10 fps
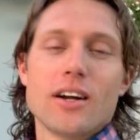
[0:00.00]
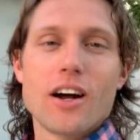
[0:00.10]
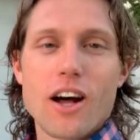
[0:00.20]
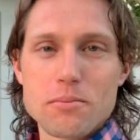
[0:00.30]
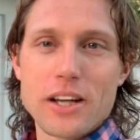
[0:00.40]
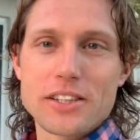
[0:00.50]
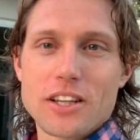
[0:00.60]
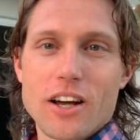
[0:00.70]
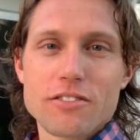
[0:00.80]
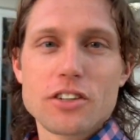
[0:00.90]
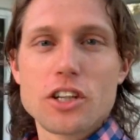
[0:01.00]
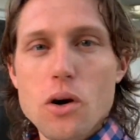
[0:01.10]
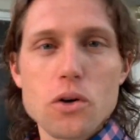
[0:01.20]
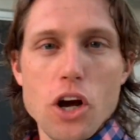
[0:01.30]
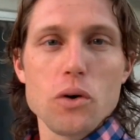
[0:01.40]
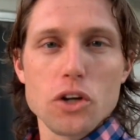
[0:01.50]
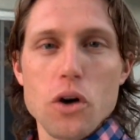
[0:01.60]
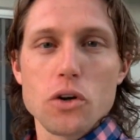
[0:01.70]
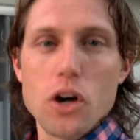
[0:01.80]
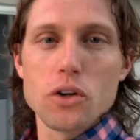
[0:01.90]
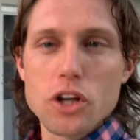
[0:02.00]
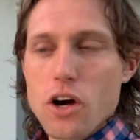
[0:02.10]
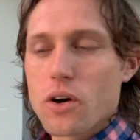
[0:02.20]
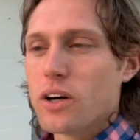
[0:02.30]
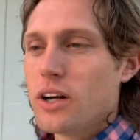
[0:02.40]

on myself. Go, go, go, go, go.